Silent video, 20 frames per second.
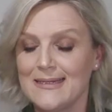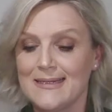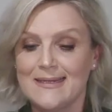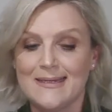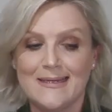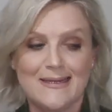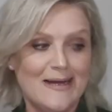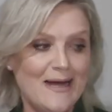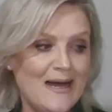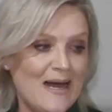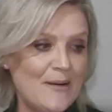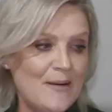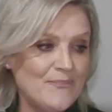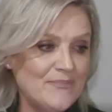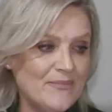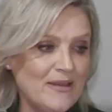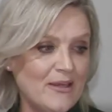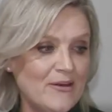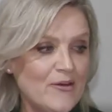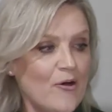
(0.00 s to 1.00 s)

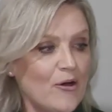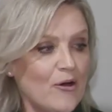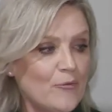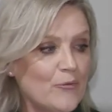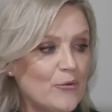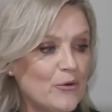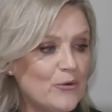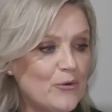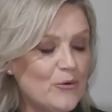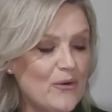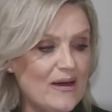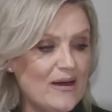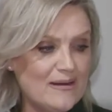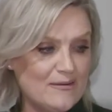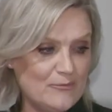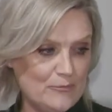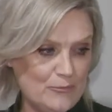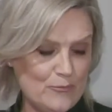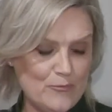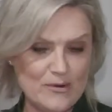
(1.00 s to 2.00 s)
And I will,
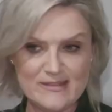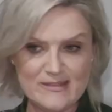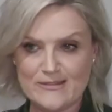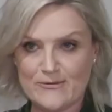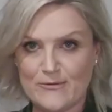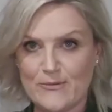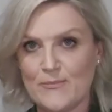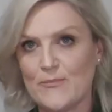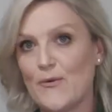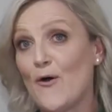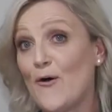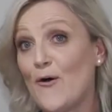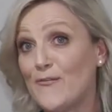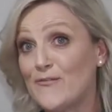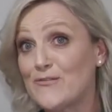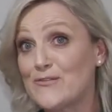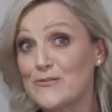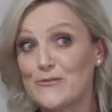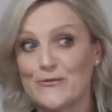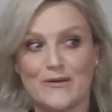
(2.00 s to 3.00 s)
once I'm off
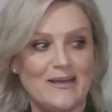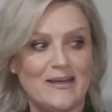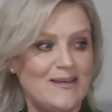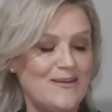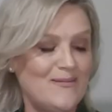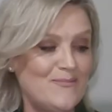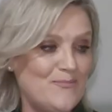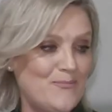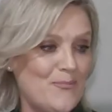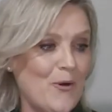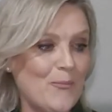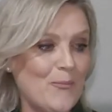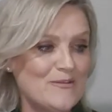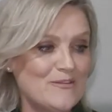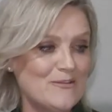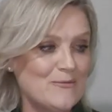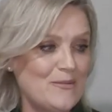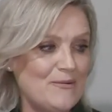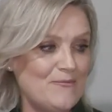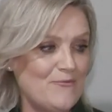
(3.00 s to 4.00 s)
screen, pop
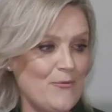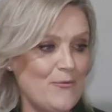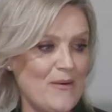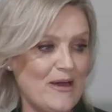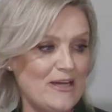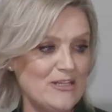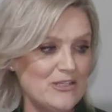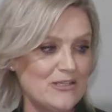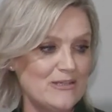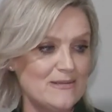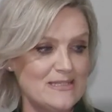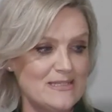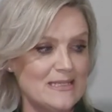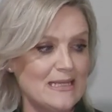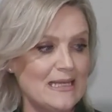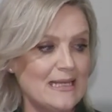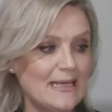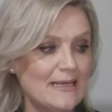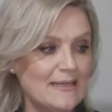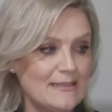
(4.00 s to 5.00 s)
some information and some
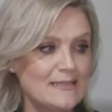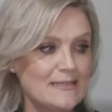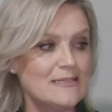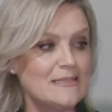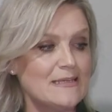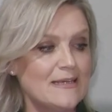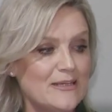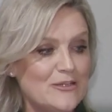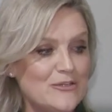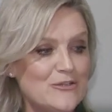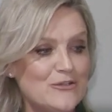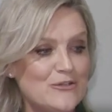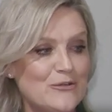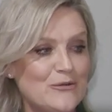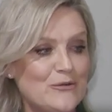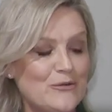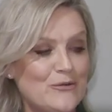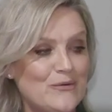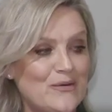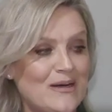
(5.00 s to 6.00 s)
links
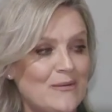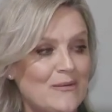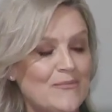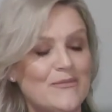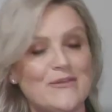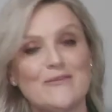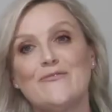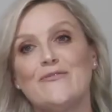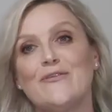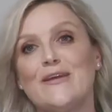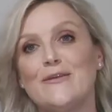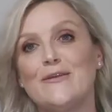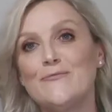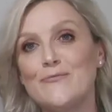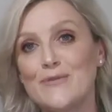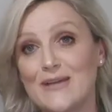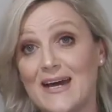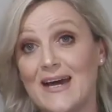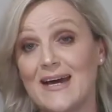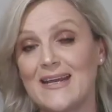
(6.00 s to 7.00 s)
into the feed
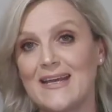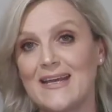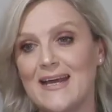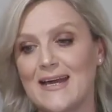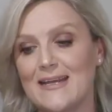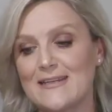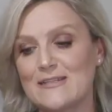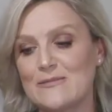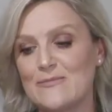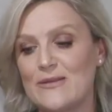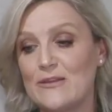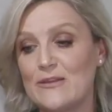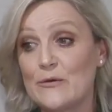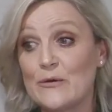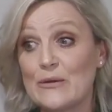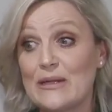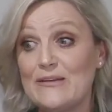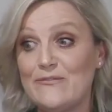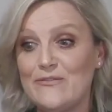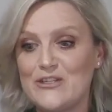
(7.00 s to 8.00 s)
regarding Colorsmith, and
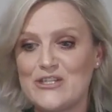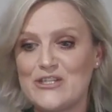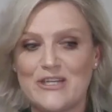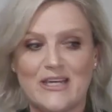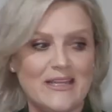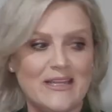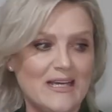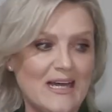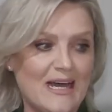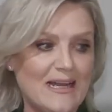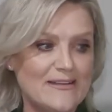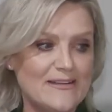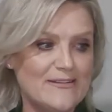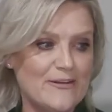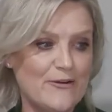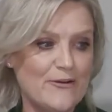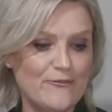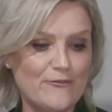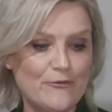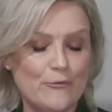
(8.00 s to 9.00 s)
I'll even share the colours that
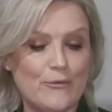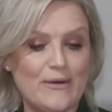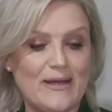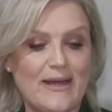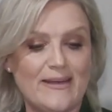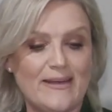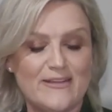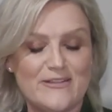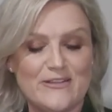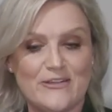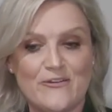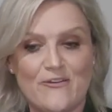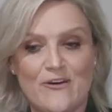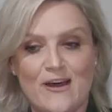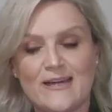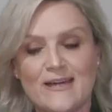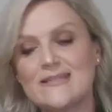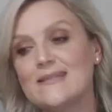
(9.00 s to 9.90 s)
I've created tonight.